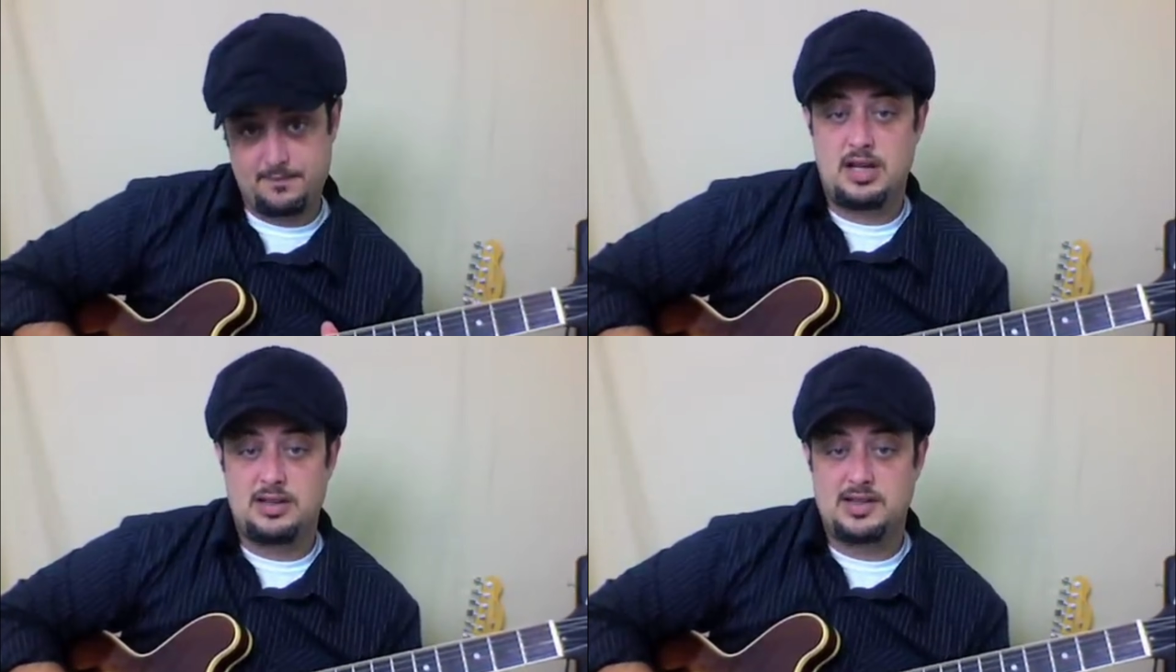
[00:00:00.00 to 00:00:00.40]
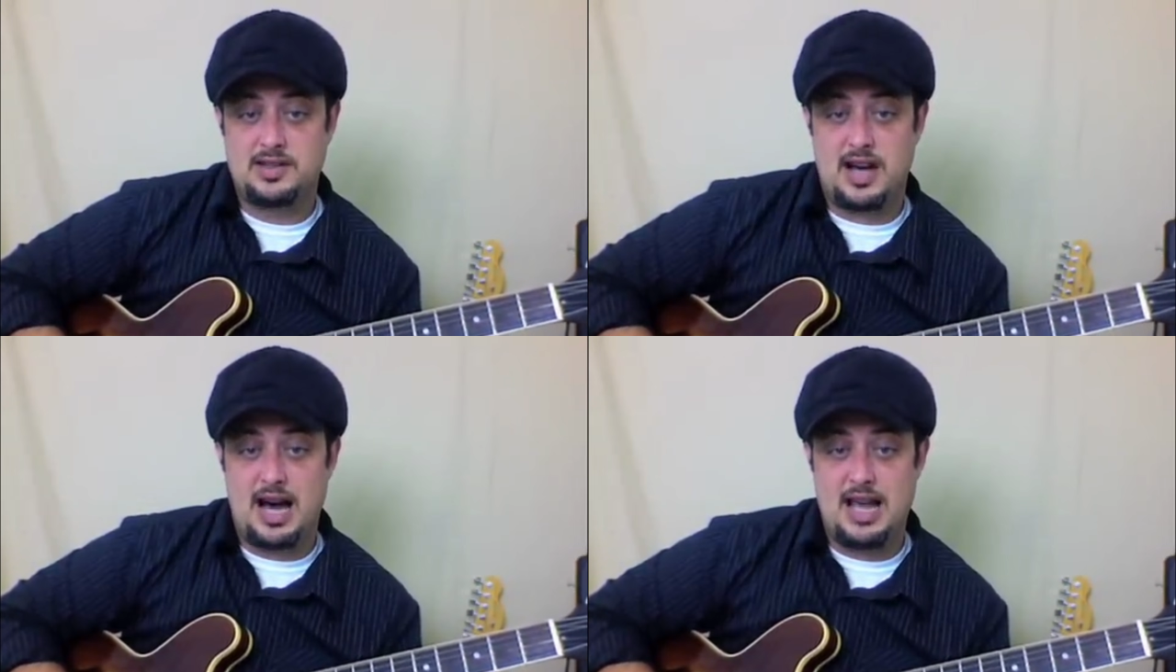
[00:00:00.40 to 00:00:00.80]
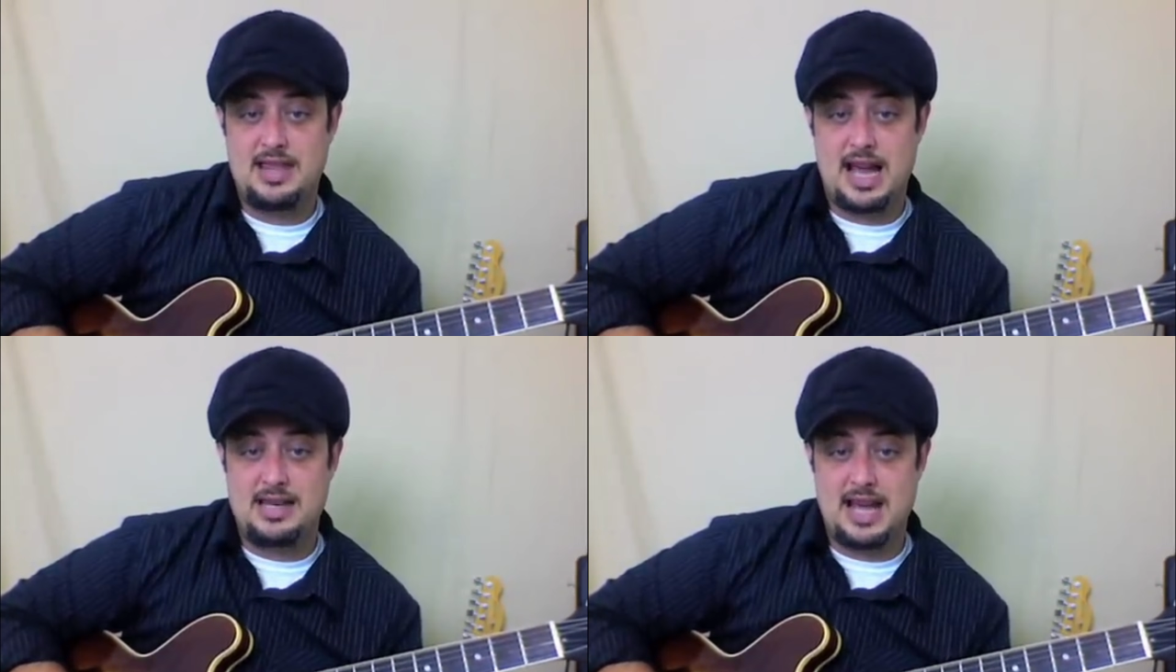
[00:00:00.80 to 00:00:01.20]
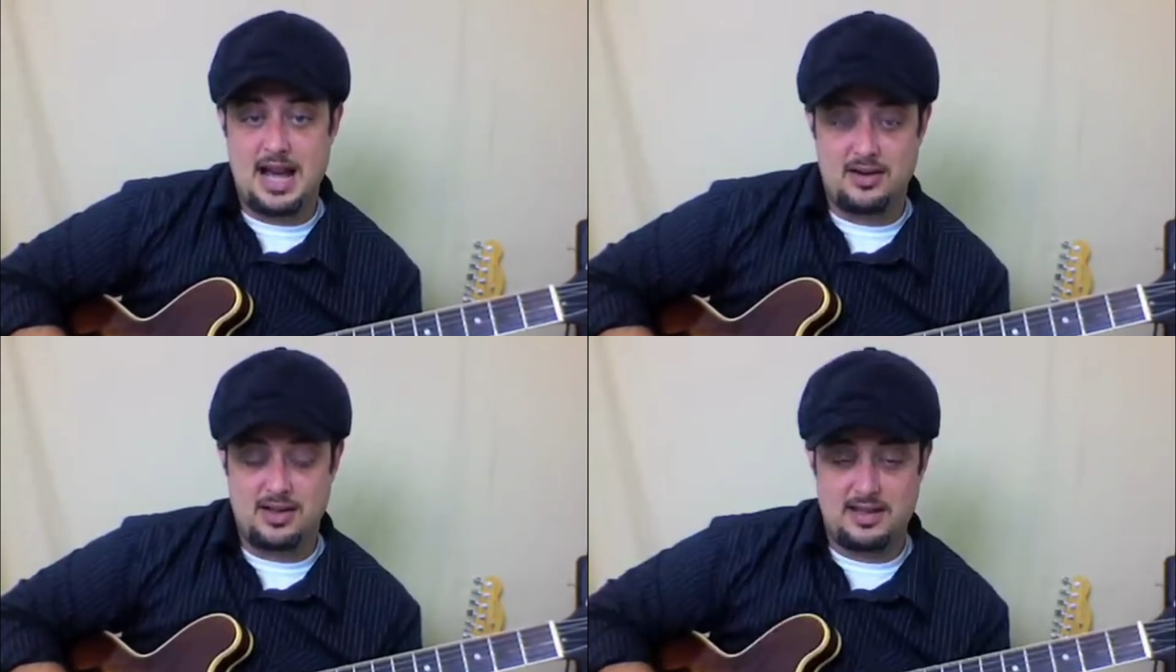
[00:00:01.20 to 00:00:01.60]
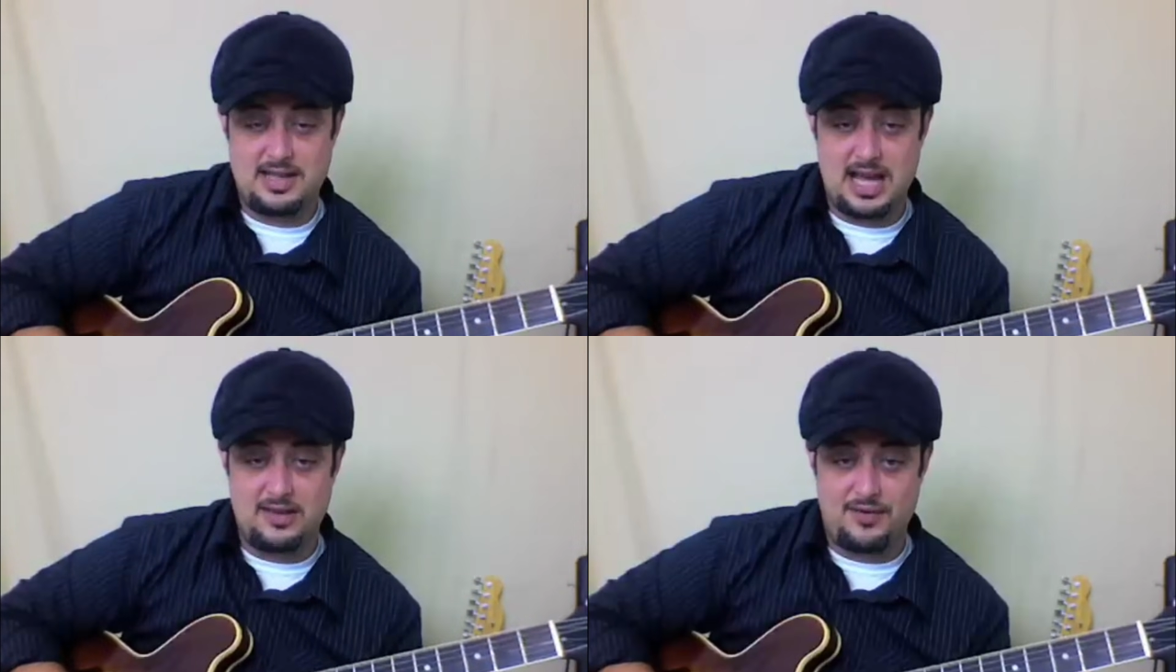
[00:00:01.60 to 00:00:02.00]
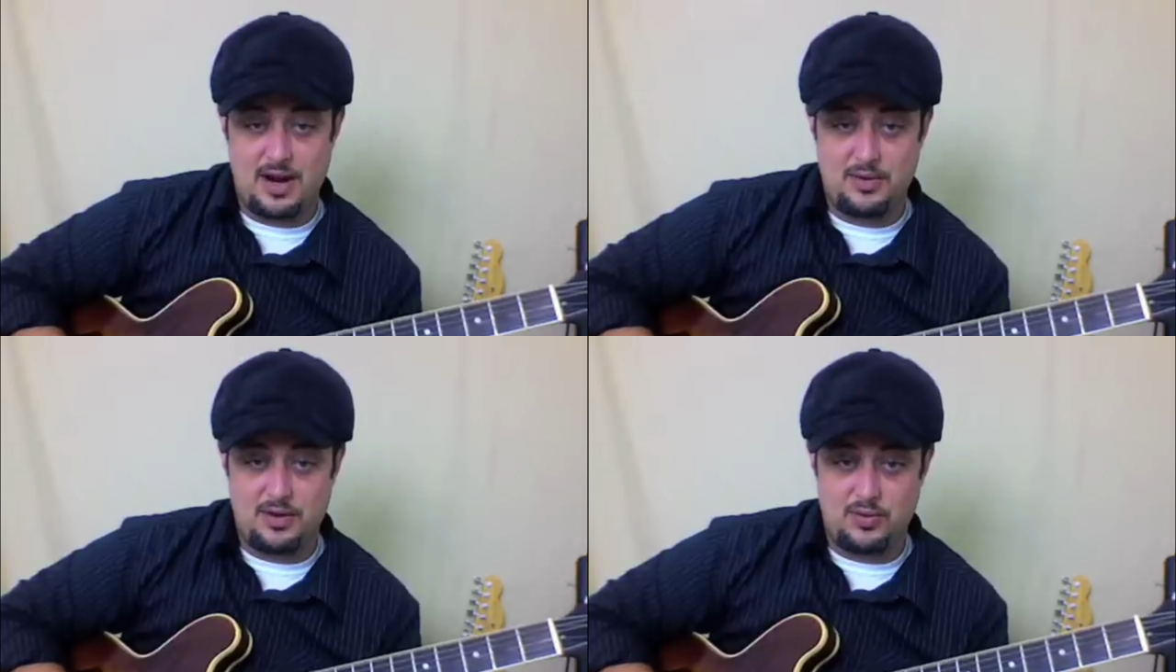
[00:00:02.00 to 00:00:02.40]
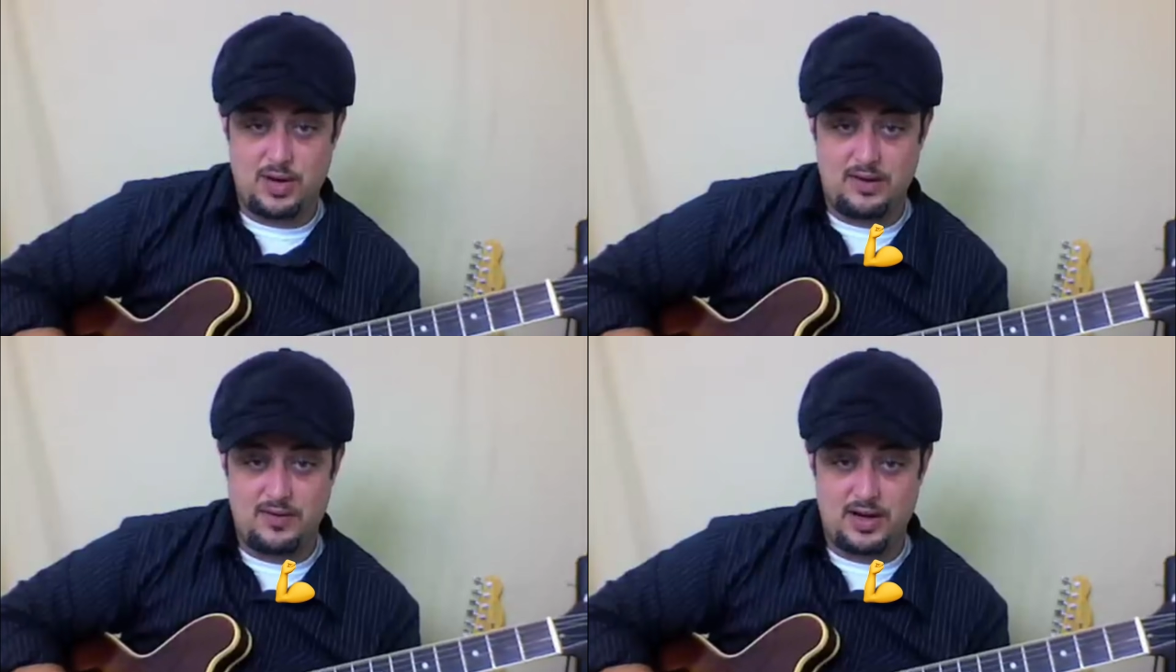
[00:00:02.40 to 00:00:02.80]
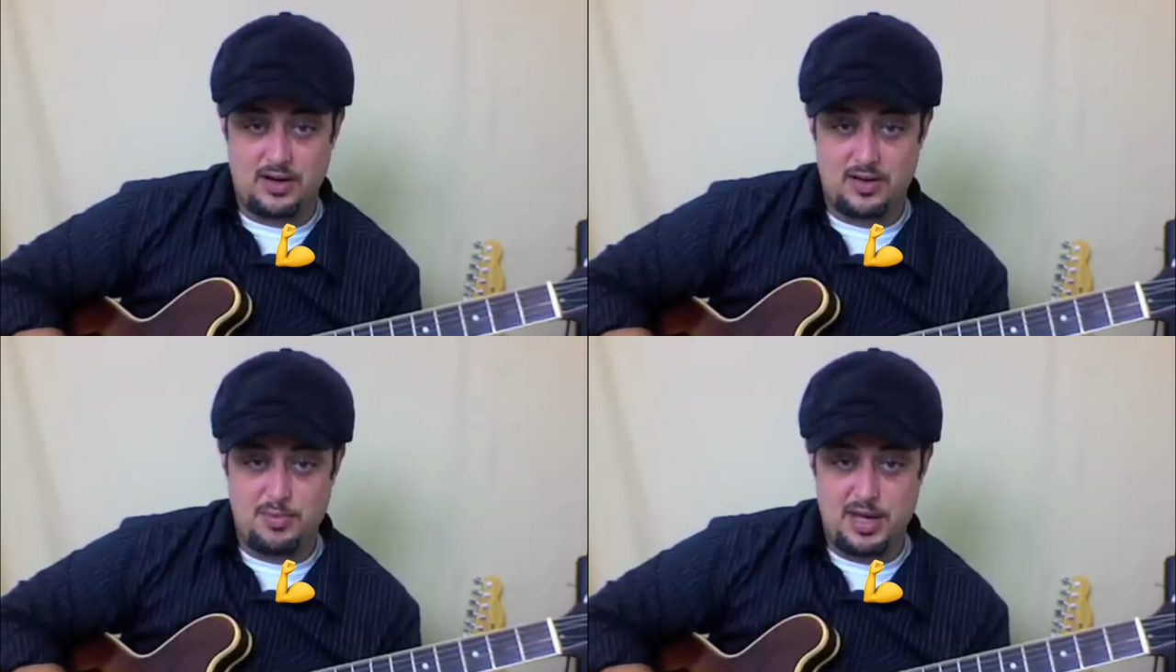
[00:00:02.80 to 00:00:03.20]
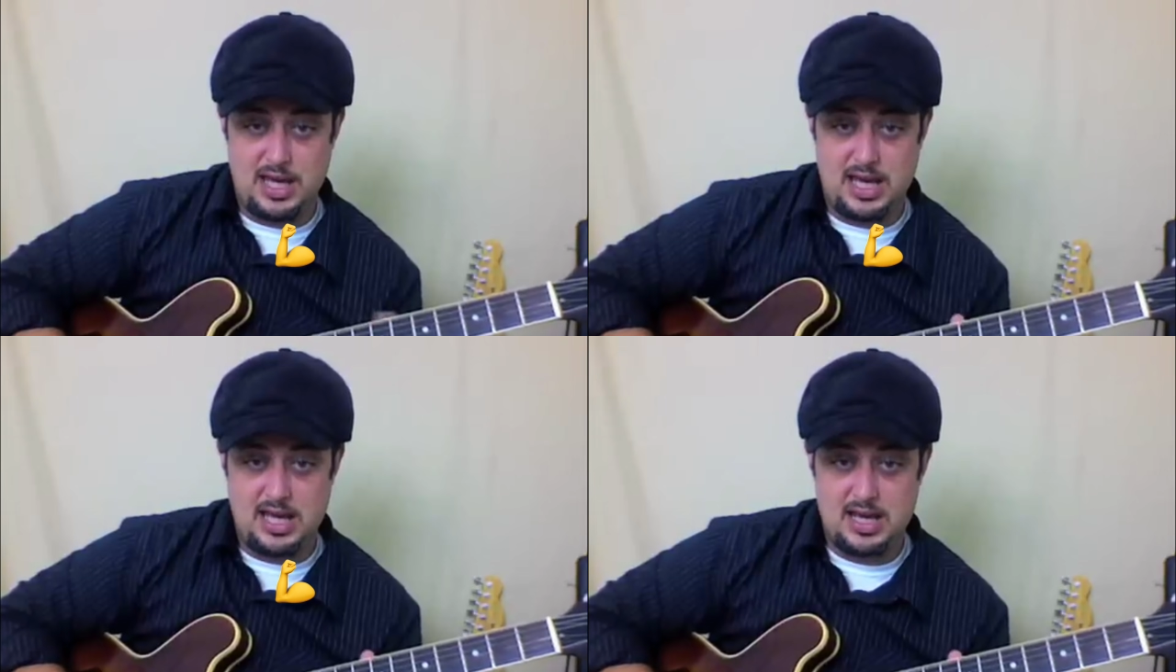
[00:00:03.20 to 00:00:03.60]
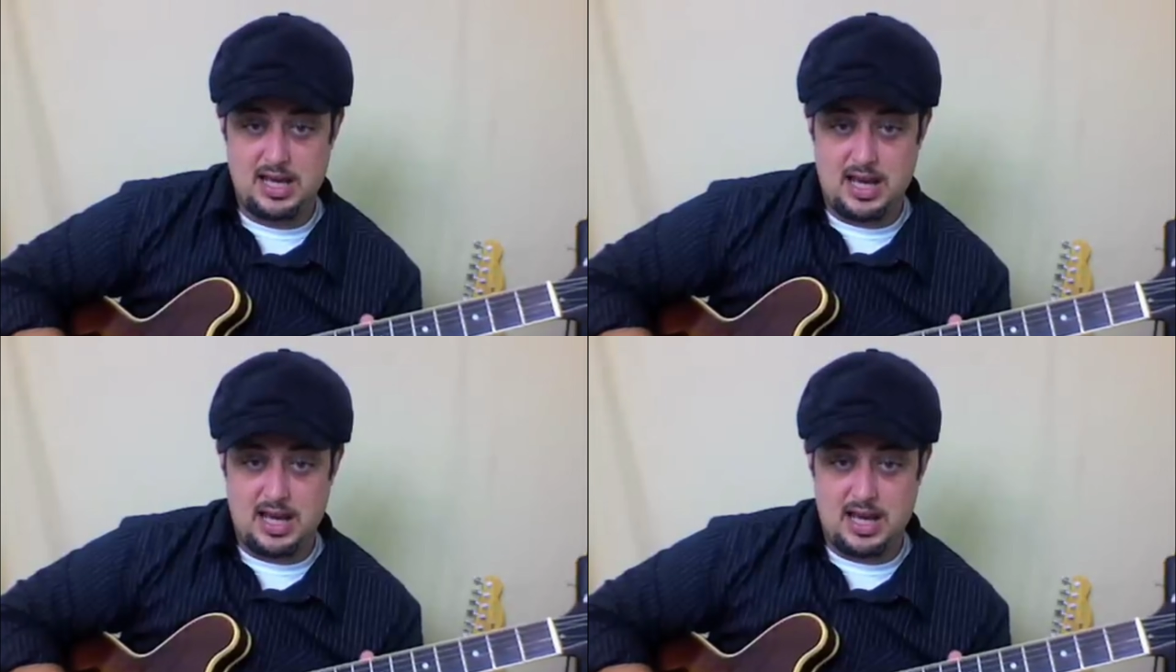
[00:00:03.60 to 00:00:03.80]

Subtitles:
Then you can slide that down to the 10th fret with your ring finger on the B.